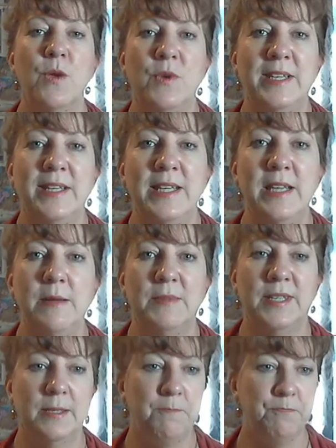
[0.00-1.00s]
with
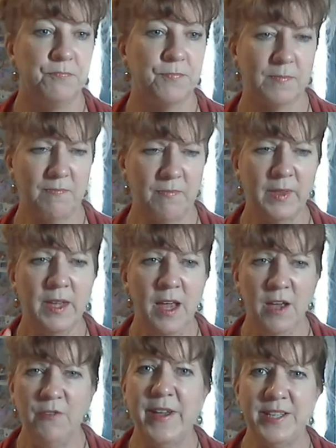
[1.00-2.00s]
teams
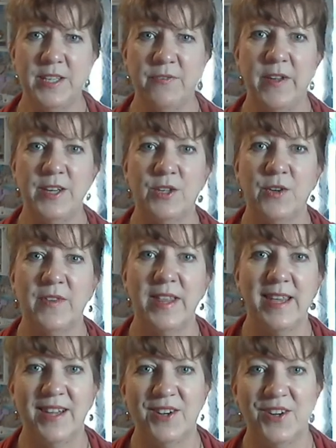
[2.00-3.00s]
face-to-face over
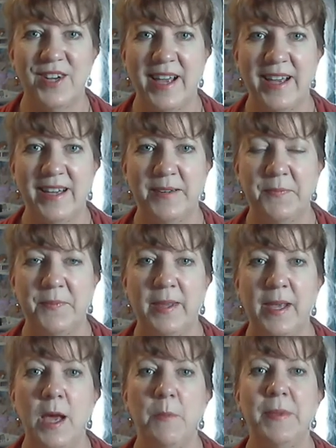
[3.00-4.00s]
the internet,
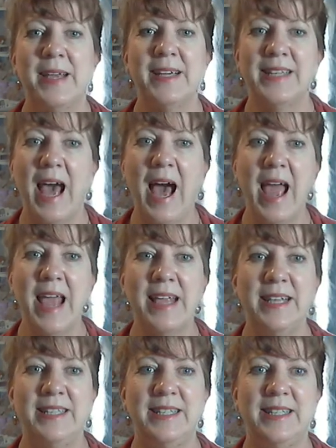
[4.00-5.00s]
because I
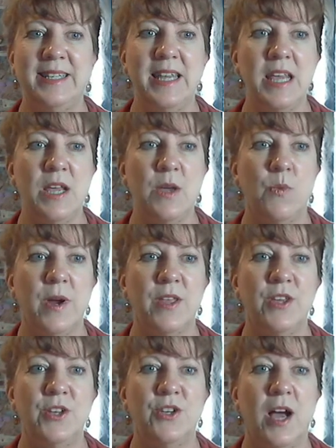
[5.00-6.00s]
can see where
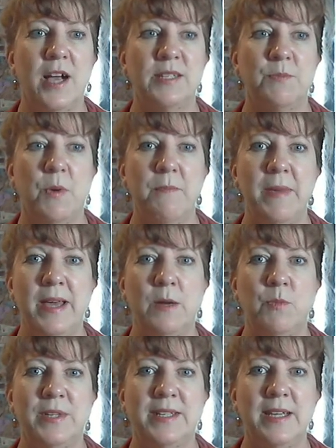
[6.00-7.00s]
the dog's momentum
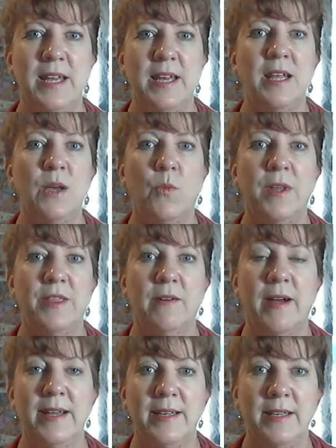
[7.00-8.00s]
was leading and what their
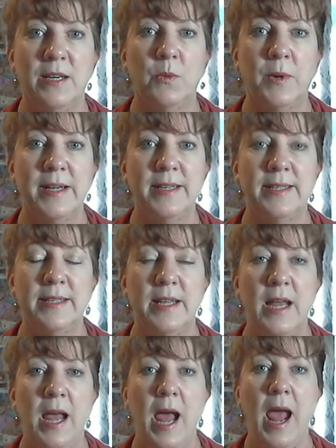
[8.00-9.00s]
idea was,
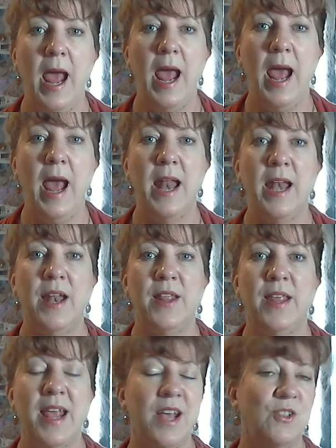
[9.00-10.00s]
and
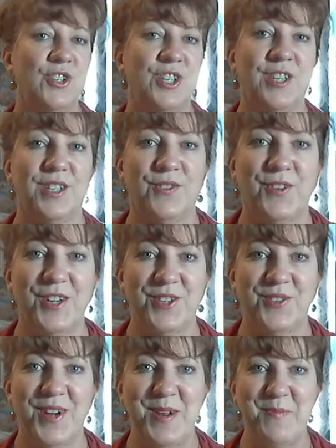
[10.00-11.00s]
the handler just gets
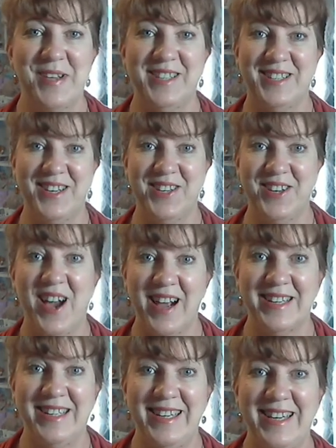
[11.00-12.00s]
frustrated because the
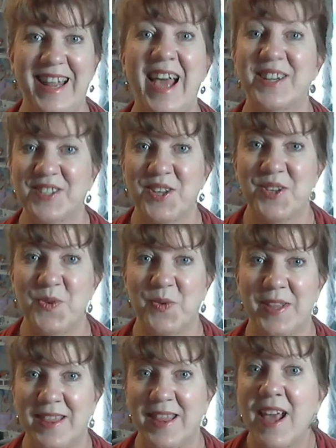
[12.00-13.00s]
dog didn't execute
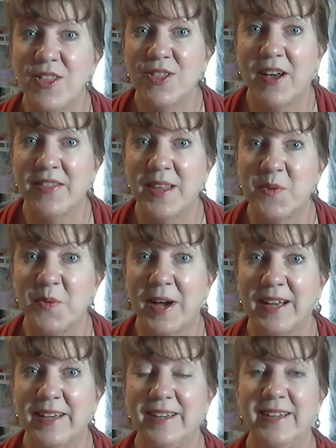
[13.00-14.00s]
what they thought they wanted.